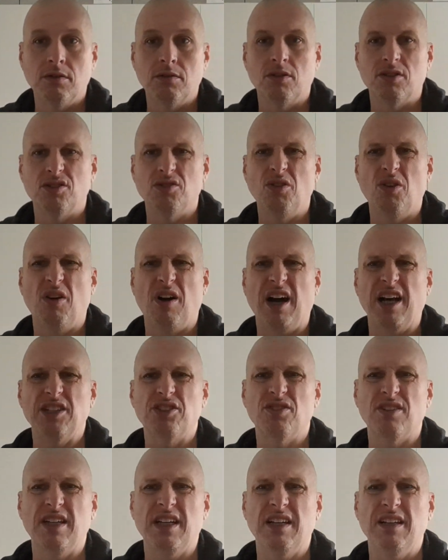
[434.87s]
Well, it's not
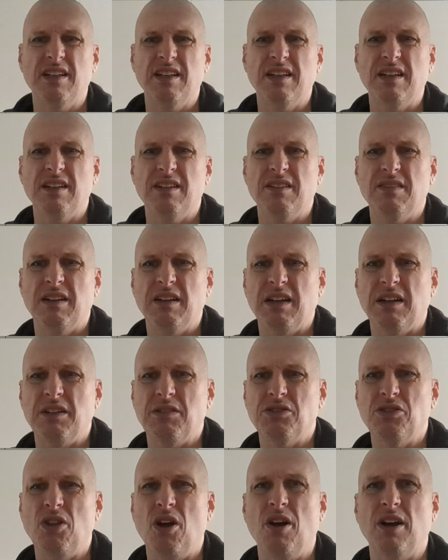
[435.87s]
actually.
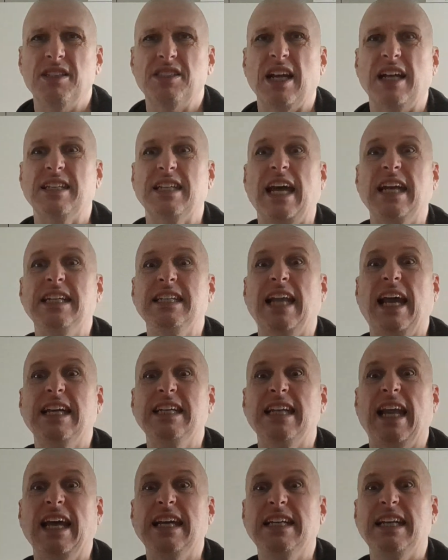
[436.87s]
It's not. It's a
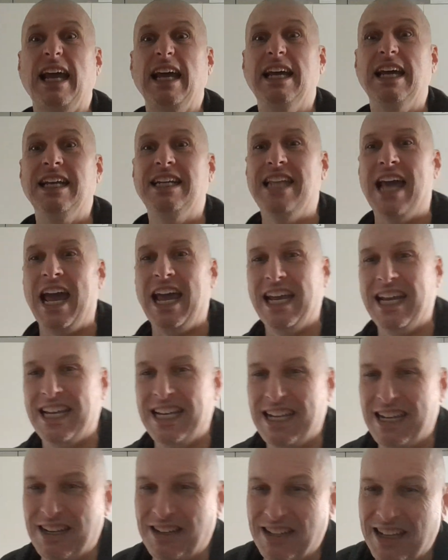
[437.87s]

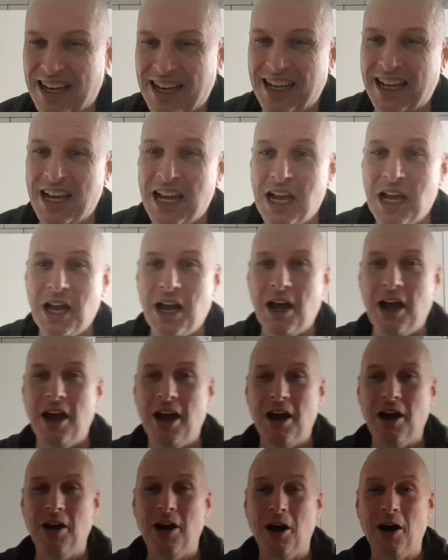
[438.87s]
9999
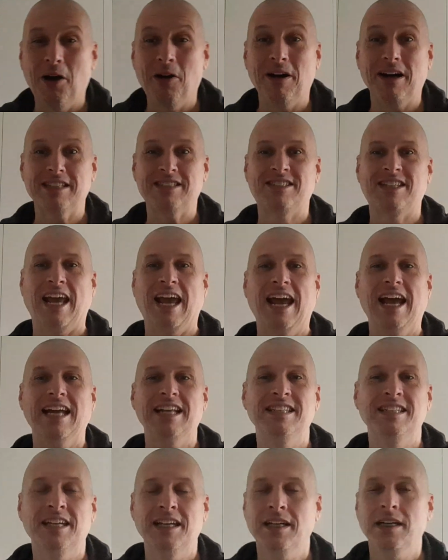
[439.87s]
out of
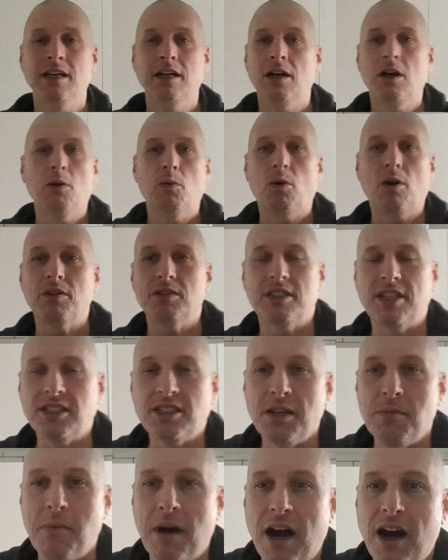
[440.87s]
10. Well, it
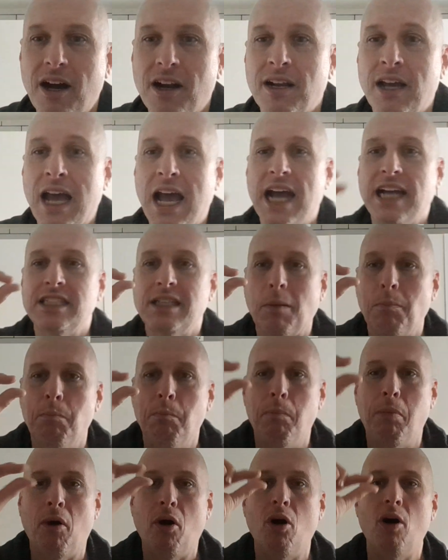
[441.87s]
doesn't matter. It's a
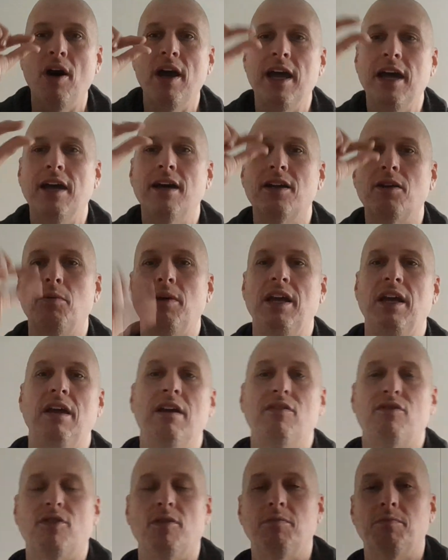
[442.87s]
ball hair
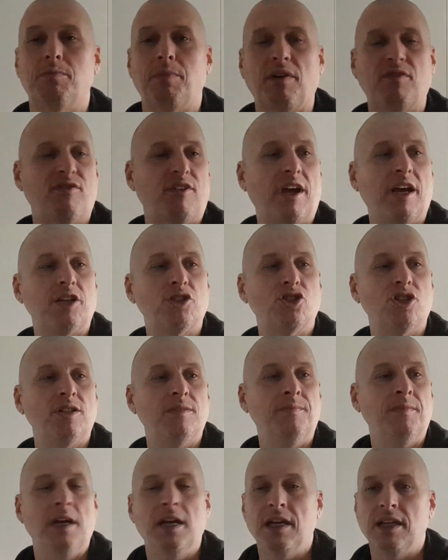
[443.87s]
away from
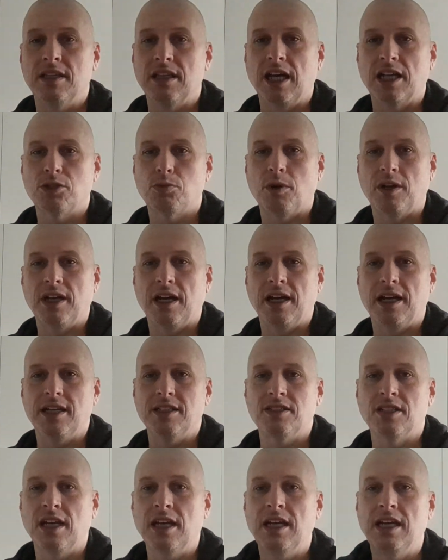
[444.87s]
perfection. That's what that
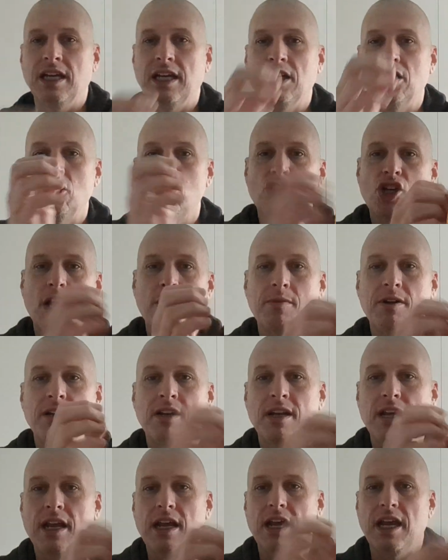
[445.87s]
is.
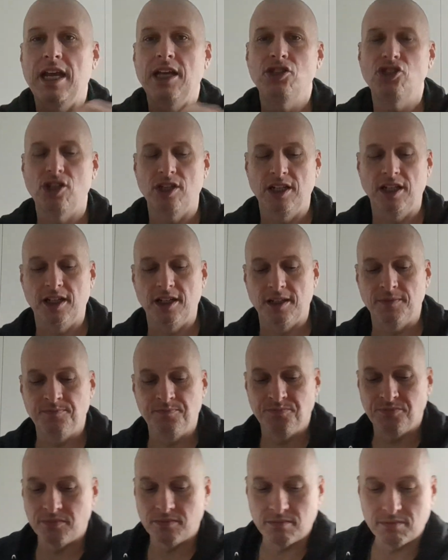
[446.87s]
German engineering.